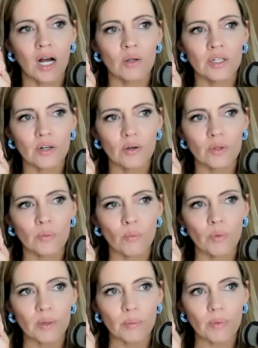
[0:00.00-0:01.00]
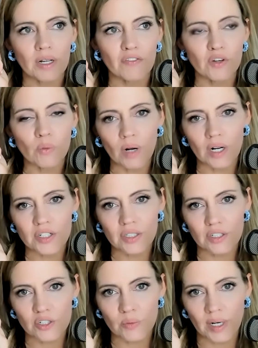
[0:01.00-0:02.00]
you know we if you're watching
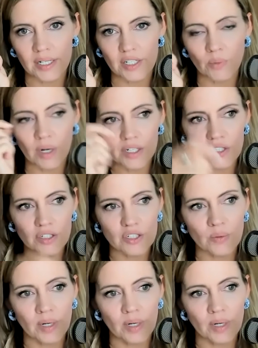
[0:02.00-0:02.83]
this race you watch this